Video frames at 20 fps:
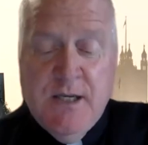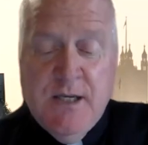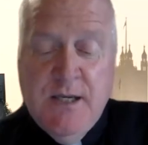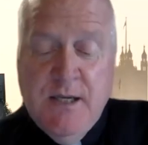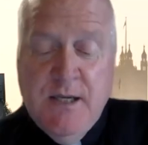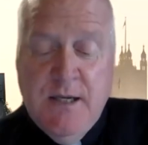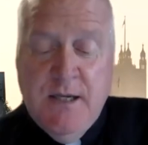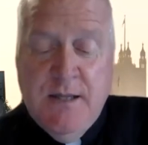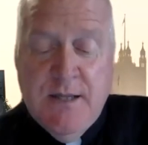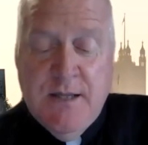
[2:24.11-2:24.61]

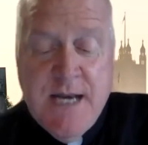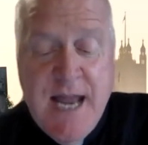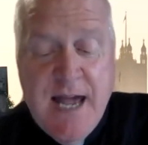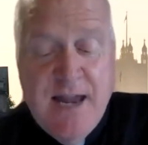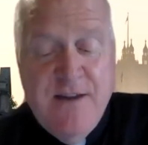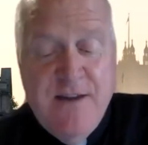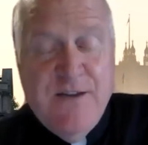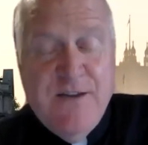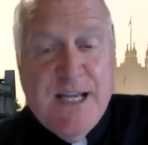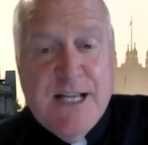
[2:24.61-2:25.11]
the
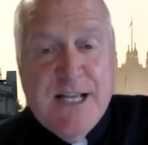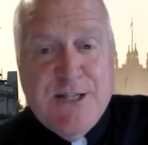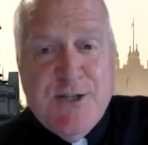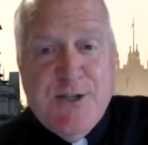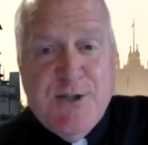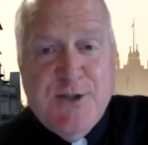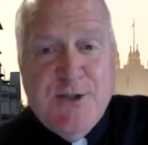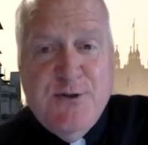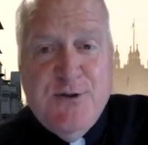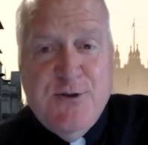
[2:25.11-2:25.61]
Nanovic
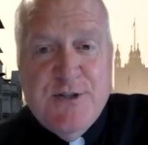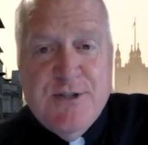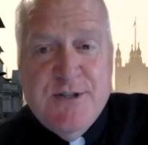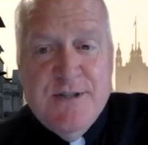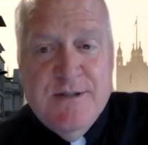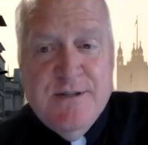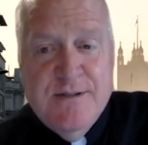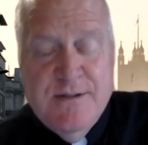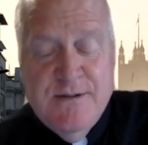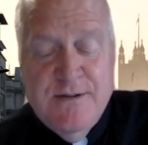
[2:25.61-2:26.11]
Institute,
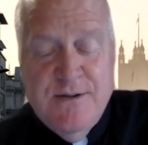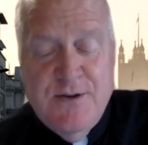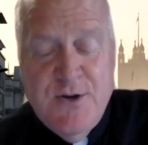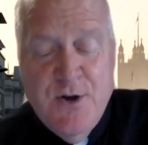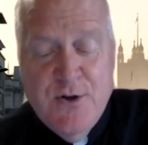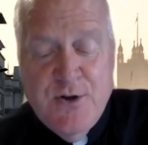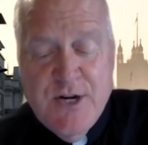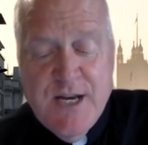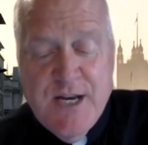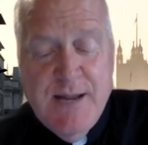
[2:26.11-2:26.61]

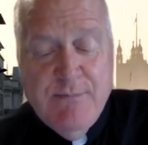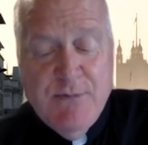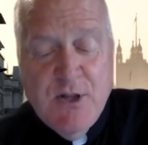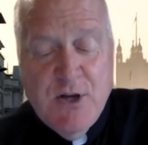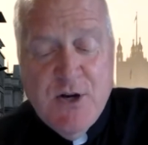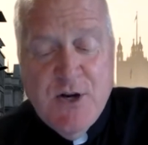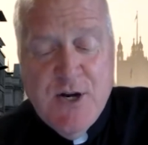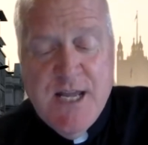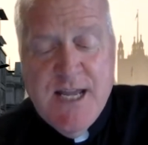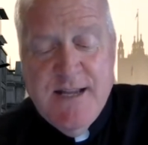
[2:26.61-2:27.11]
Notre Dame
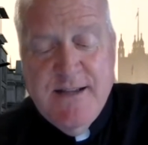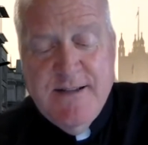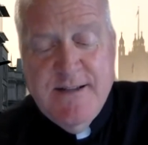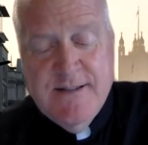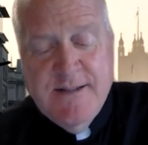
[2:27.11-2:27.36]
Learning,